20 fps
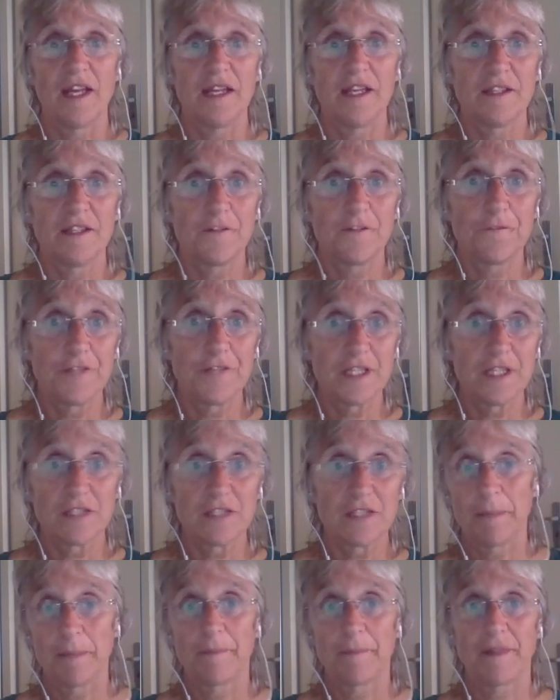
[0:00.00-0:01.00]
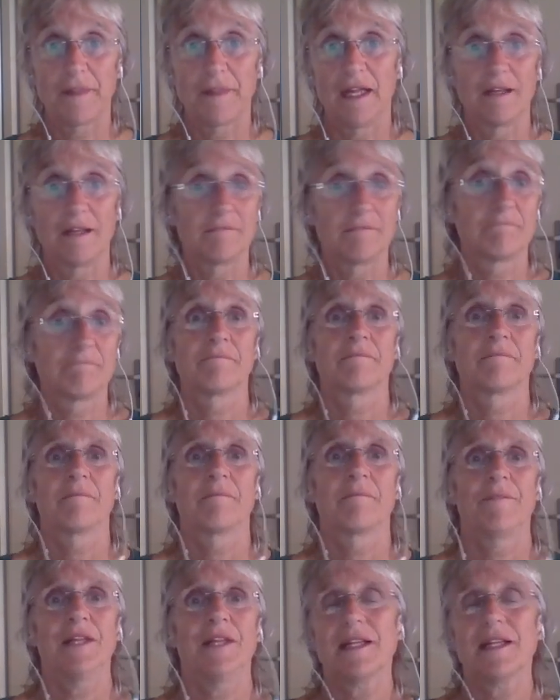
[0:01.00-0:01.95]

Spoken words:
You feel something that